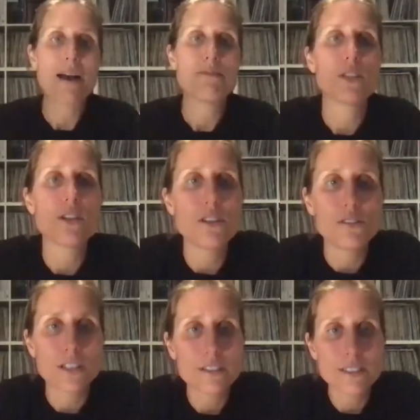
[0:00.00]
So
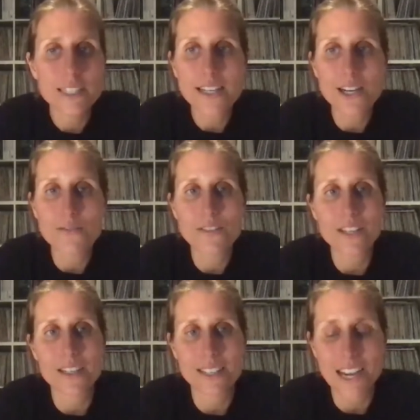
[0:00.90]
to start off the
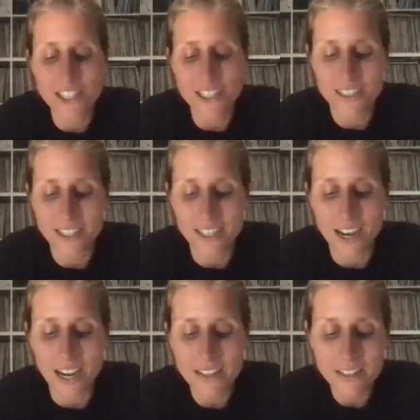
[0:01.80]
discussion
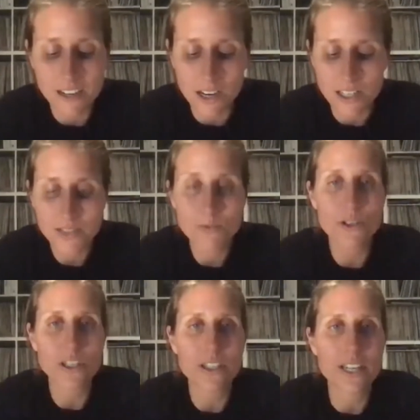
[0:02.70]
tonight, I just
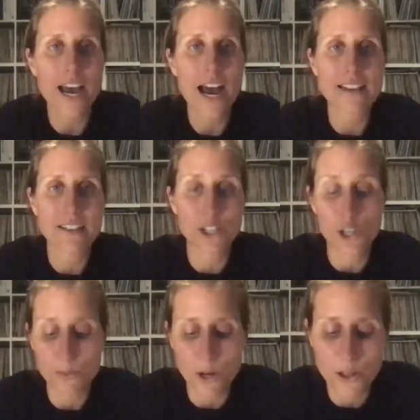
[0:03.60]
wanted to ask
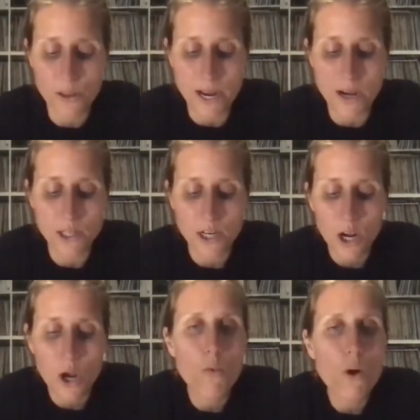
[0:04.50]
you both about
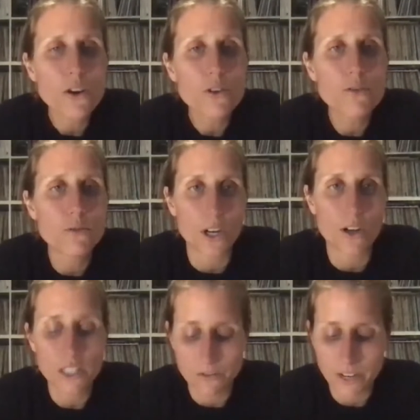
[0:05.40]
what your
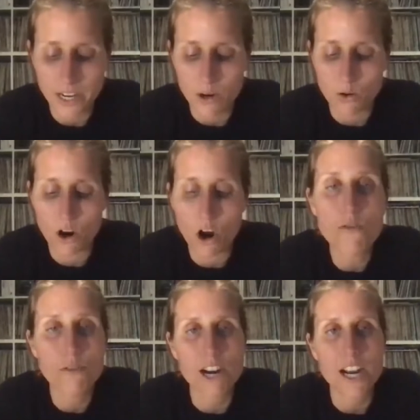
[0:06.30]
philosophy or
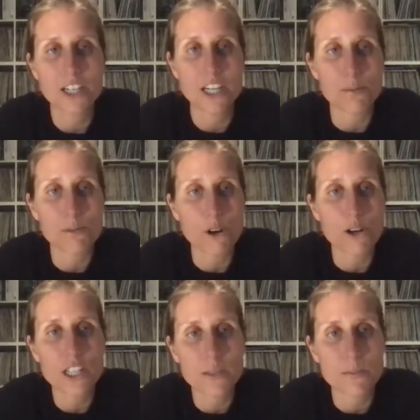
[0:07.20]
overarching
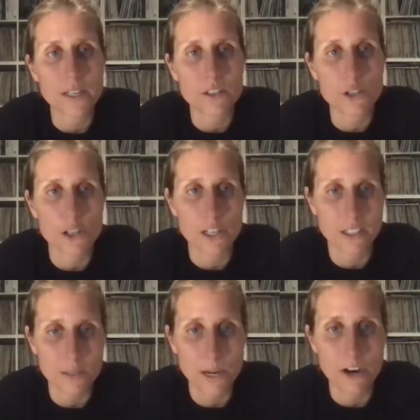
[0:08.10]
approach has been during
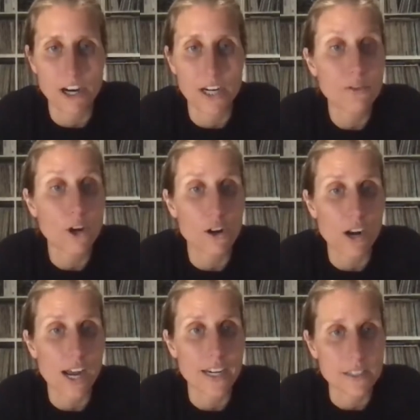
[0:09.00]
this period of
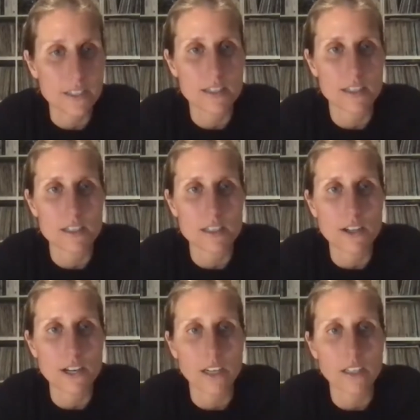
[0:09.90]
online and distance
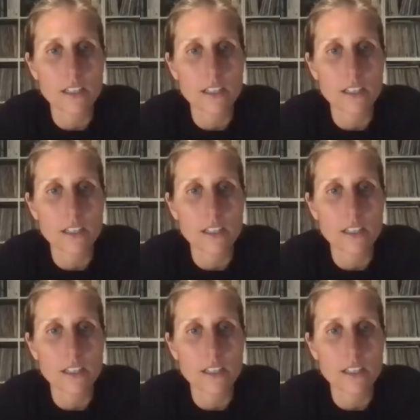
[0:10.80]
learning.